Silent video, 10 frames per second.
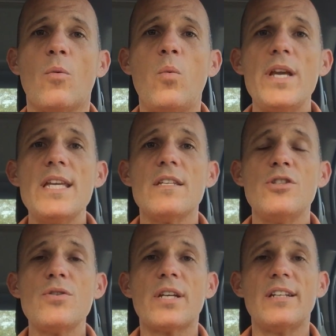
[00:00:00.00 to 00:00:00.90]

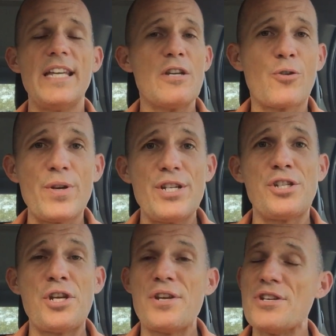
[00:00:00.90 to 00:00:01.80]
you can
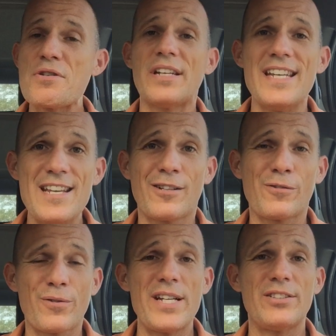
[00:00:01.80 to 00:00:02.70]
increase
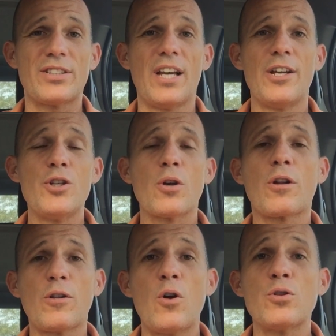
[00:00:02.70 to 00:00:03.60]
your
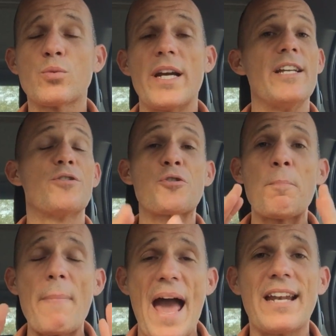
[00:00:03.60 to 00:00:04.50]
close rate
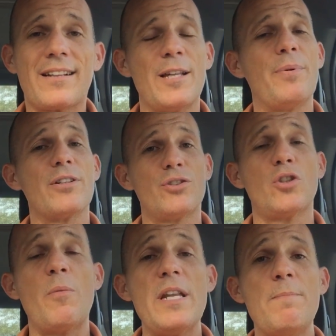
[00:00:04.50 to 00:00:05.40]
dramatically, because
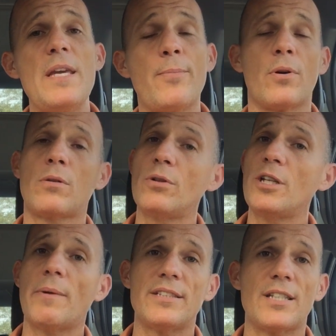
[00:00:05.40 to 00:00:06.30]
so many people,
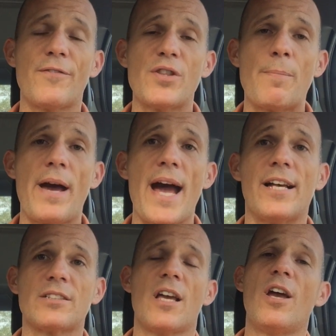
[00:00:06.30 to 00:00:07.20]
including myself in the
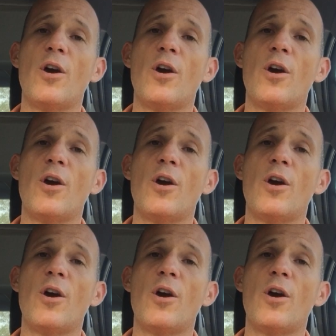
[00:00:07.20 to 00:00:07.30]
past,